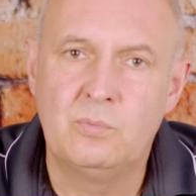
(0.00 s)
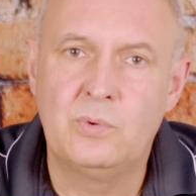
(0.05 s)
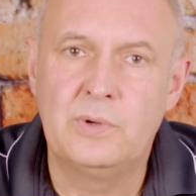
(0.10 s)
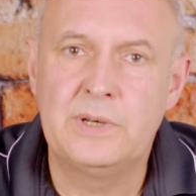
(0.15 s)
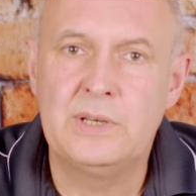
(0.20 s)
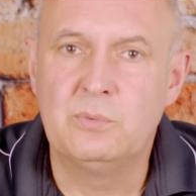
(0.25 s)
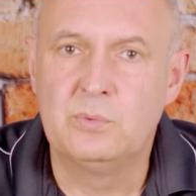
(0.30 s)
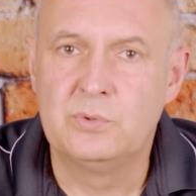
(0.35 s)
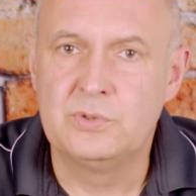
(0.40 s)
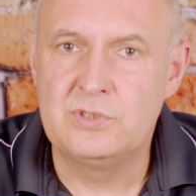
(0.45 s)

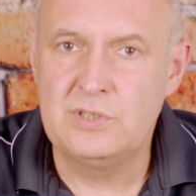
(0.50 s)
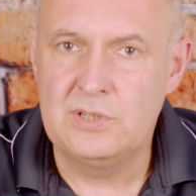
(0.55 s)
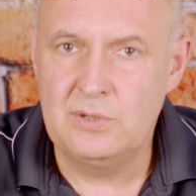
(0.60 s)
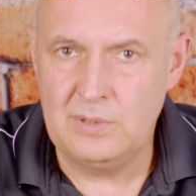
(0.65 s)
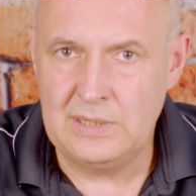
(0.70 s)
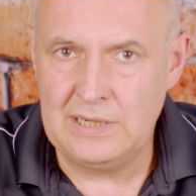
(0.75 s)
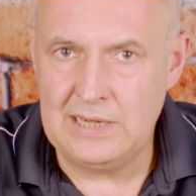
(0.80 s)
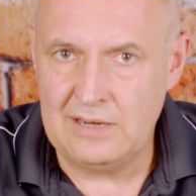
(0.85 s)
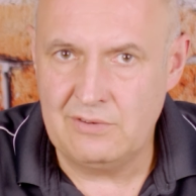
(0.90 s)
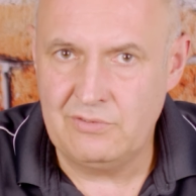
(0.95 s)
what it will
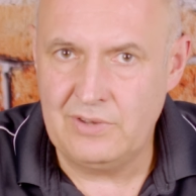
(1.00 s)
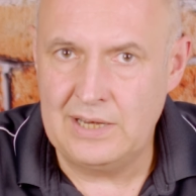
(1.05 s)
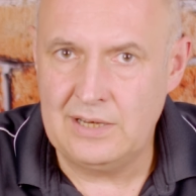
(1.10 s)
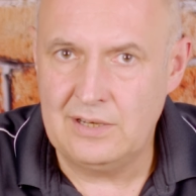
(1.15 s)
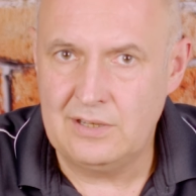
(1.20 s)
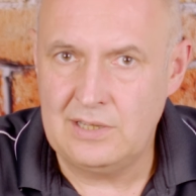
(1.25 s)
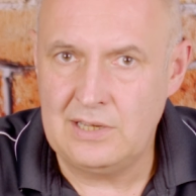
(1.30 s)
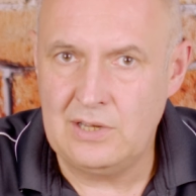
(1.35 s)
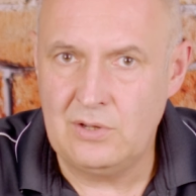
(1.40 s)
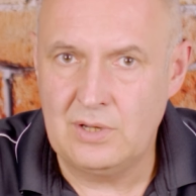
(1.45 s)
do in the
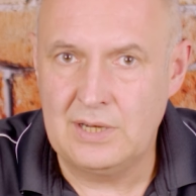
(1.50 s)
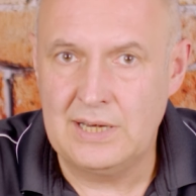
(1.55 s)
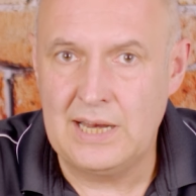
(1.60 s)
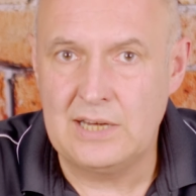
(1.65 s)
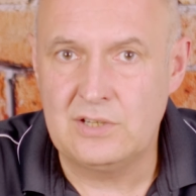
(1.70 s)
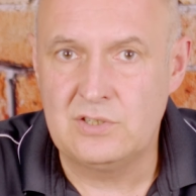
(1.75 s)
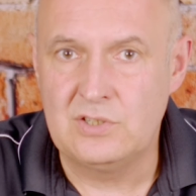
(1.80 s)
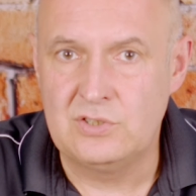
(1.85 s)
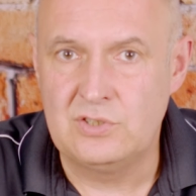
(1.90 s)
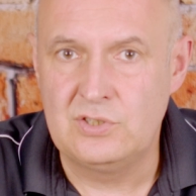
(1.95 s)
event that you
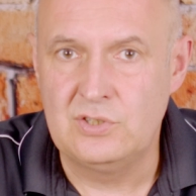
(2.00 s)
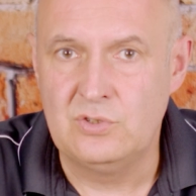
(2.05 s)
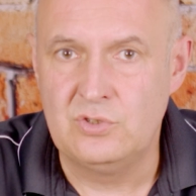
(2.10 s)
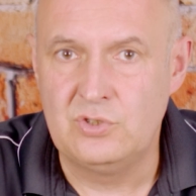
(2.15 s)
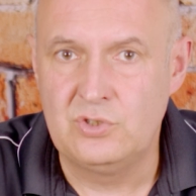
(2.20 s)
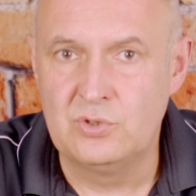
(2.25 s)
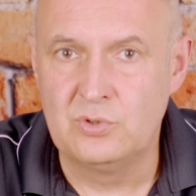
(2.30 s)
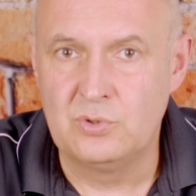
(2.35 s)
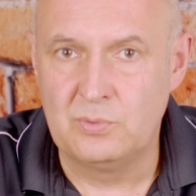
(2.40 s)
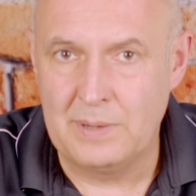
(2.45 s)
connect 2
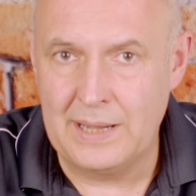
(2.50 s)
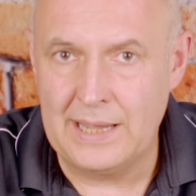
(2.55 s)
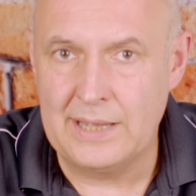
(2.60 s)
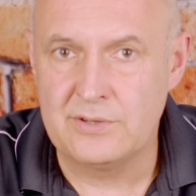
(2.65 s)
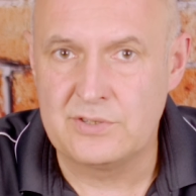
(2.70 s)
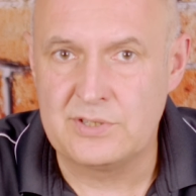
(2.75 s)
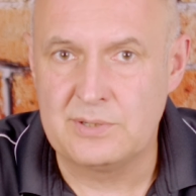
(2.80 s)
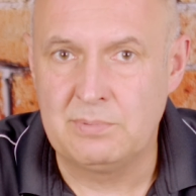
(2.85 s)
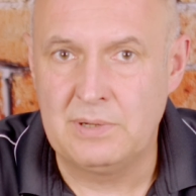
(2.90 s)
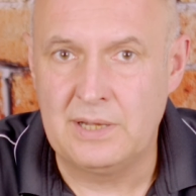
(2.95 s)
shore
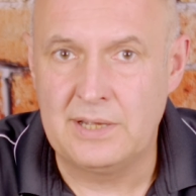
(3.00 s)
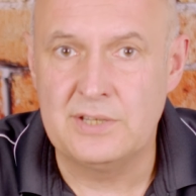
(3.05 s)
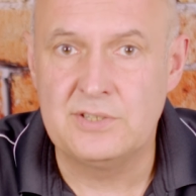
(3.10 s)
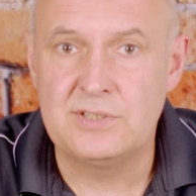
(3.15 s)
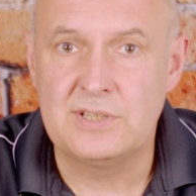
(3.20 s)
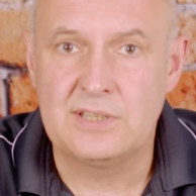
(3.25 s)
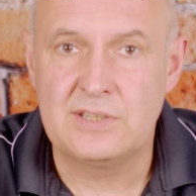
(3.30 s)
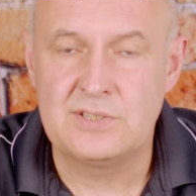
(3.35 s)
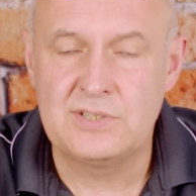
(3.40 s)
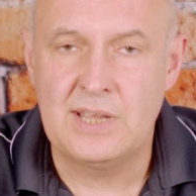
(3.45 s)
power
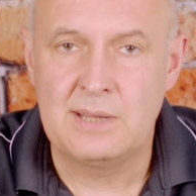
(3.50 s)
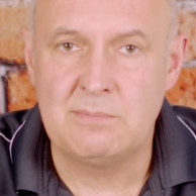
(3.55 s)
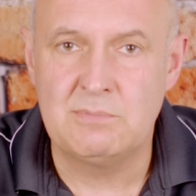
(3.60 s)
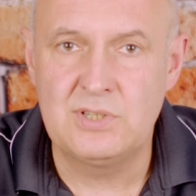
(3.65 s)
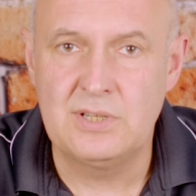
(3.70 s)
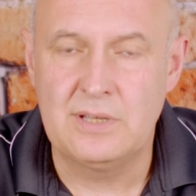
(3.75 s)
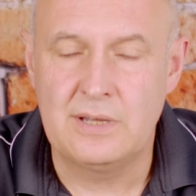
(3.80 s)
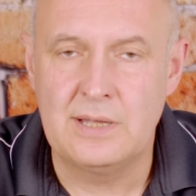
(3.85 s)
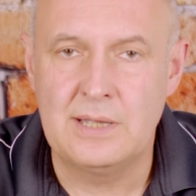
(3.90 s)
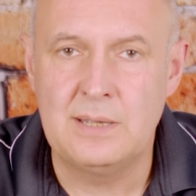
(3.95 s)
supplies at the same
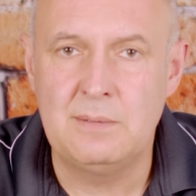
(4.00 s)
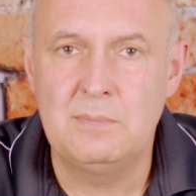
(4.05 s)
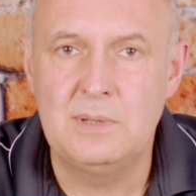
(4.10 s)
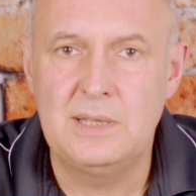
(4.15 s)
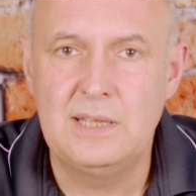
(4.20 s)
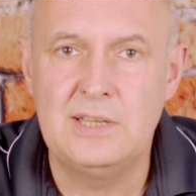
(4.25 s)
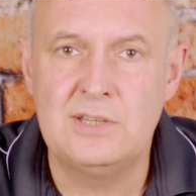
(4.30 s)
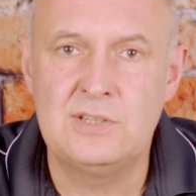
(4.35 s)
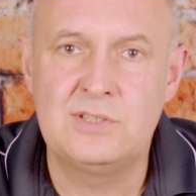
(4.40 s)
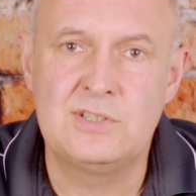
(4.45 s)
time
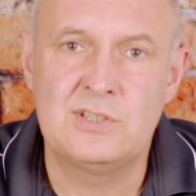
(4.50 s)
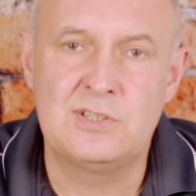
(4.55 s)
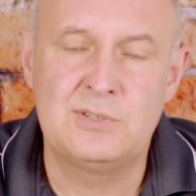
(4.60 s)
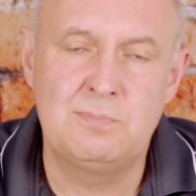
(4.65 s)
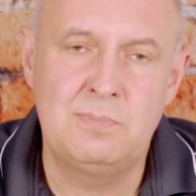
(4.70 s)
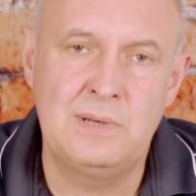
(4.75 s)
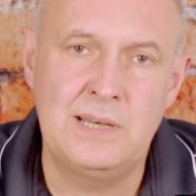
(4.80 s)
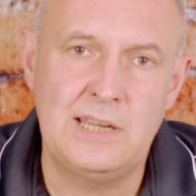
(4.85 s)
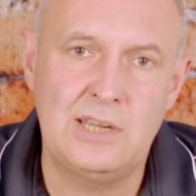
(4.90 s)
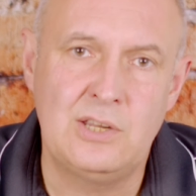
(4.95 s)
is to
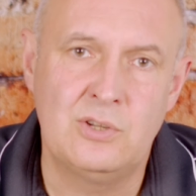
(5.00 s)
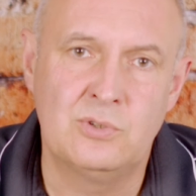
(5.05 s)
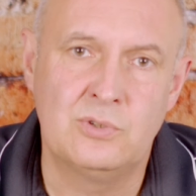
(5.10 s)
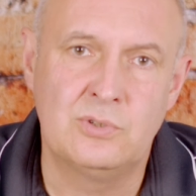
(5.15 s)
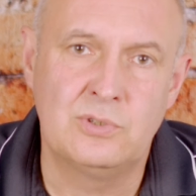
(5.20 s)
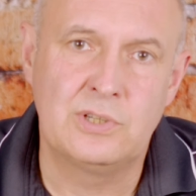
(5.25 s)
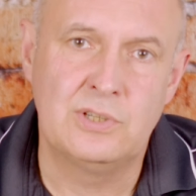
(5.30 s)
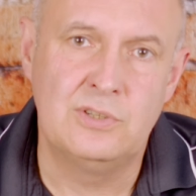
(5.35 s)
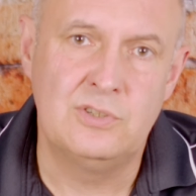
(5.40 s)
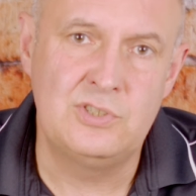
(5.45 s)
split
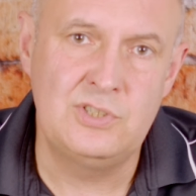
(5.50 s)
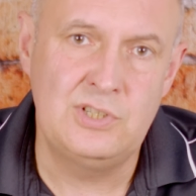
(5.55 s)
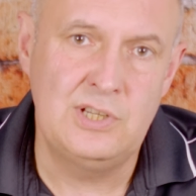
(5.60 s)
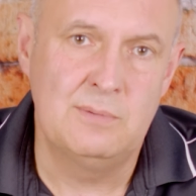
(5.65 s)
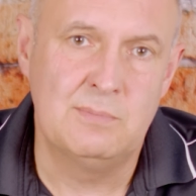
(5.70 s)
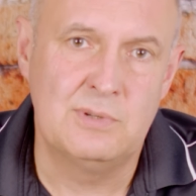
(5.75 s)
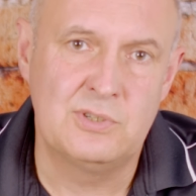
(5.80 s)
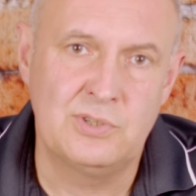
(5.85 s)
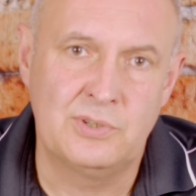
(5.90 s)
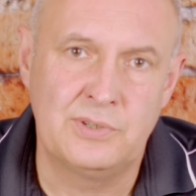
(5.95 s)
your
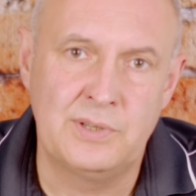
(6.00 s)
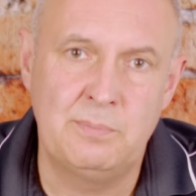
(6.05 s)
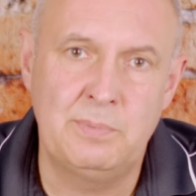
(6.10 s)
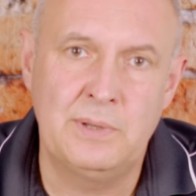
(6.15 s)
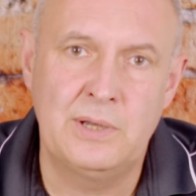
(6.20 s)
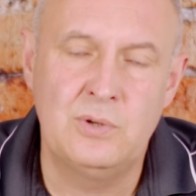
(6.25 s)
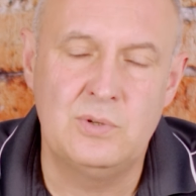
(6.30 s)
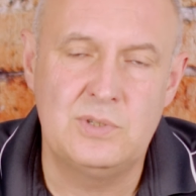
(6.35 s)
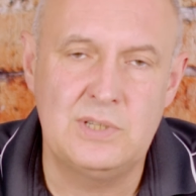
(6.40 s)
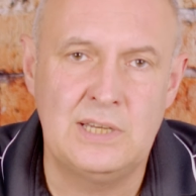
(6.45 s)
consumers on the
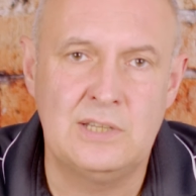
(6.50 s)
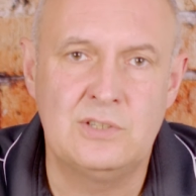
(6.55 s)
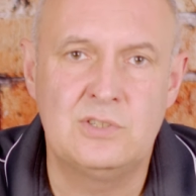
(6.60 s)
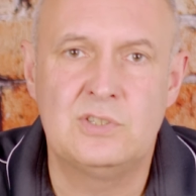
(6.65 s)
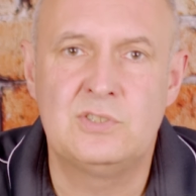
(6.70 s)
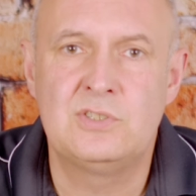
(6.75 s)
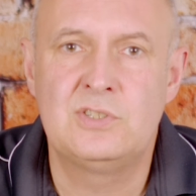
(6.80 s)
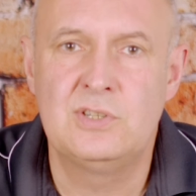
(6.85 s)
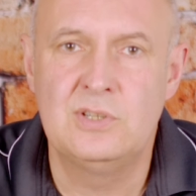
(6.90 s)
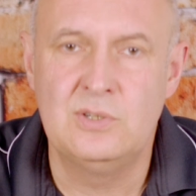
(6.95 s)
boat
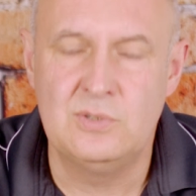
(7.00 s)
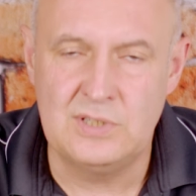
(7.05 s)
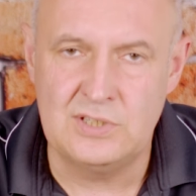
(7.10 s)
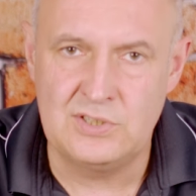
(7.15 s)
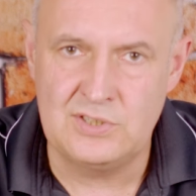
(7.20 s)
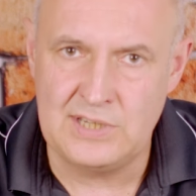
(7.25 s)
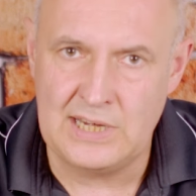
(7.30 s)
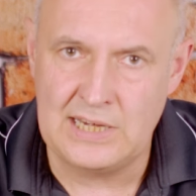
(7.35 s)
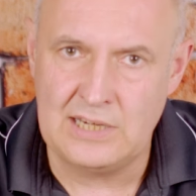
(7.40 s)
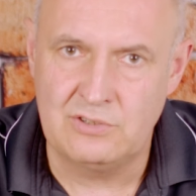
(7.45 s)
into 2
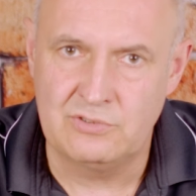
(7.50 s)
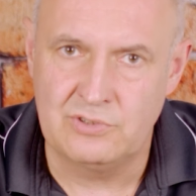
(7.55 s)
distinct